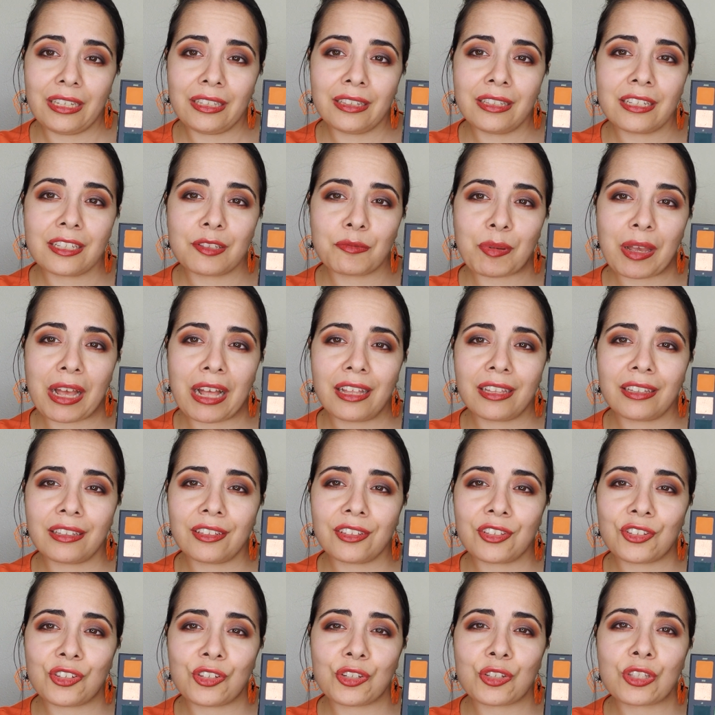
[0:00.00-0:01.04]
This palette
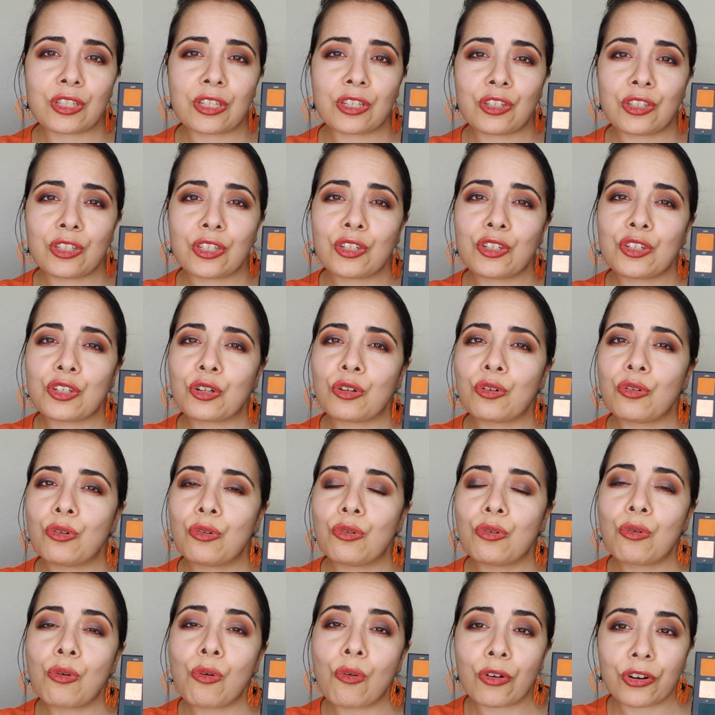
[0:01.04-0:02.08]
is just such a
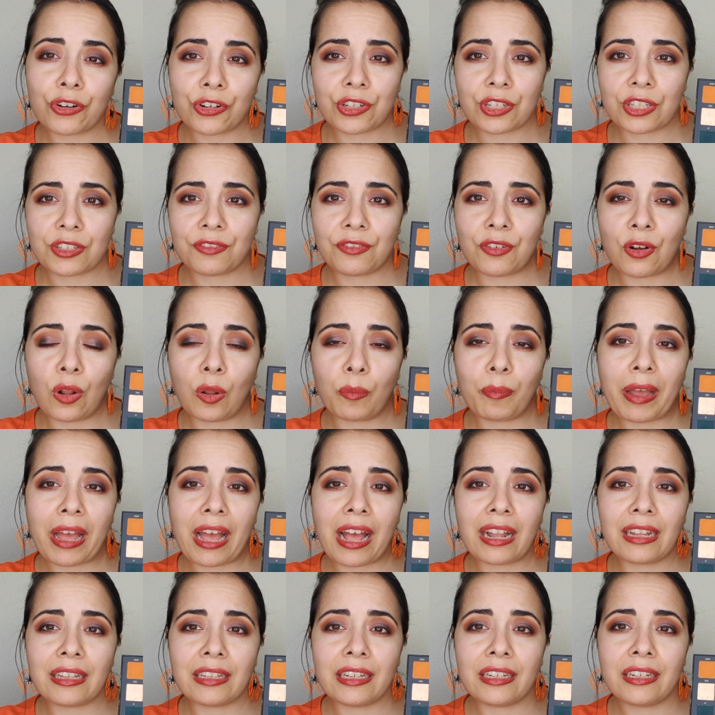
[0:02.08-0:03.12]
gorgeous fall
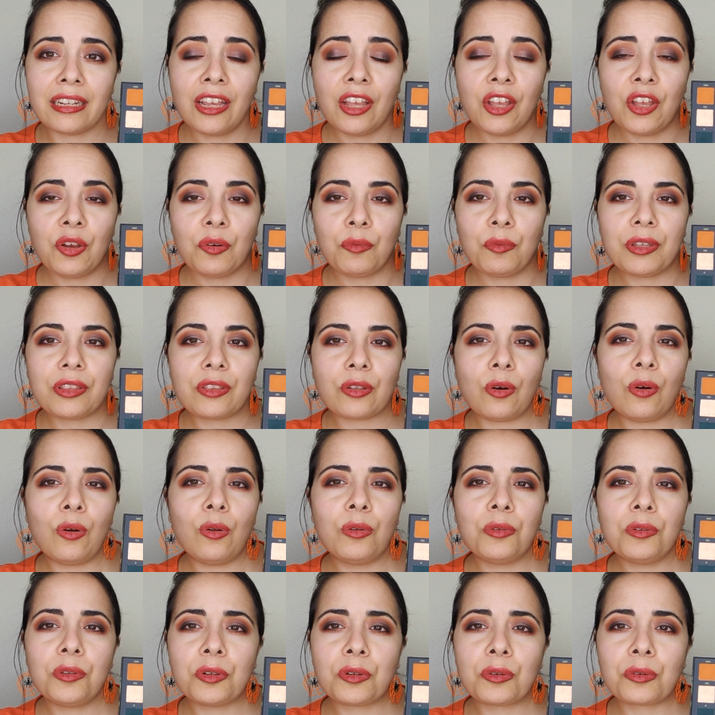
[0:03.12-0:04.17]
palette with
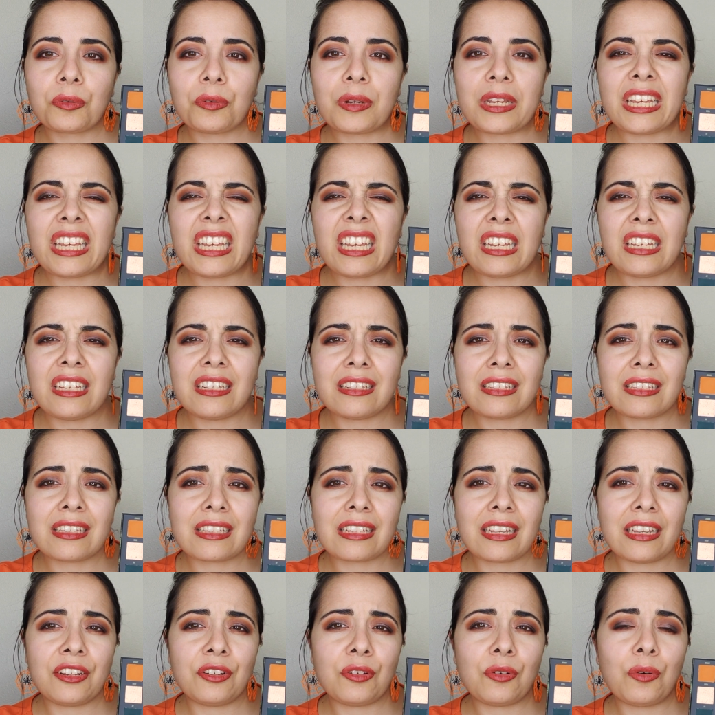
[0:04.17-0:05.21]
all the greens
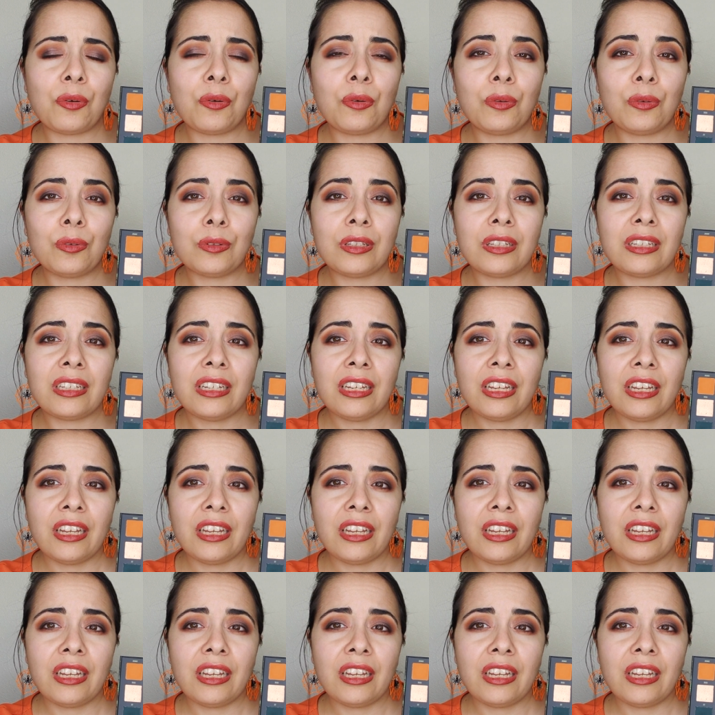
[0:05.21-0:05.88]
and all the